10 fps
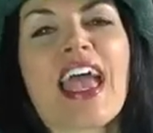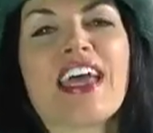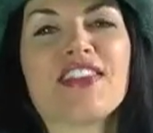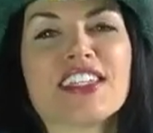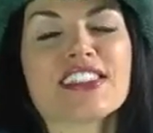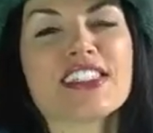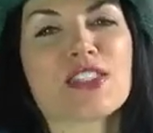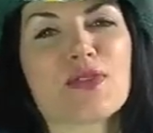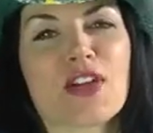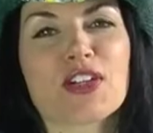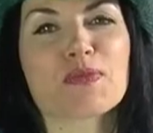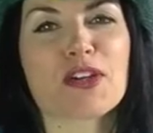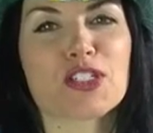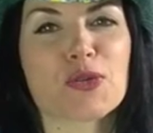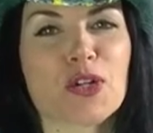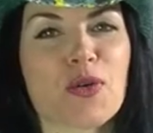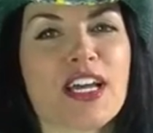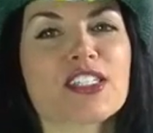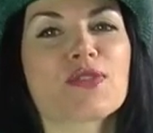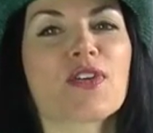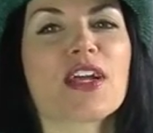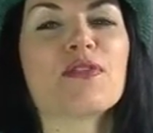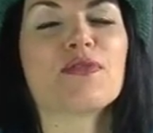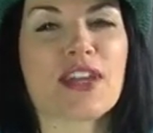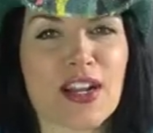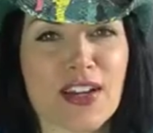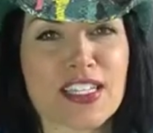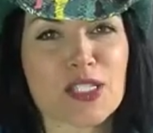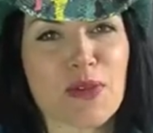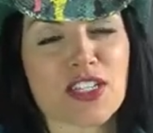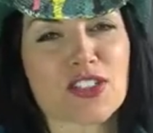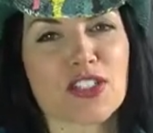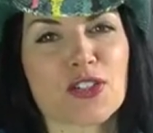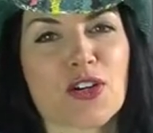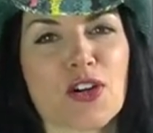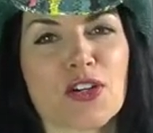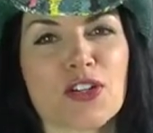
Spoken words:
And this is a very special request for a very special little girl.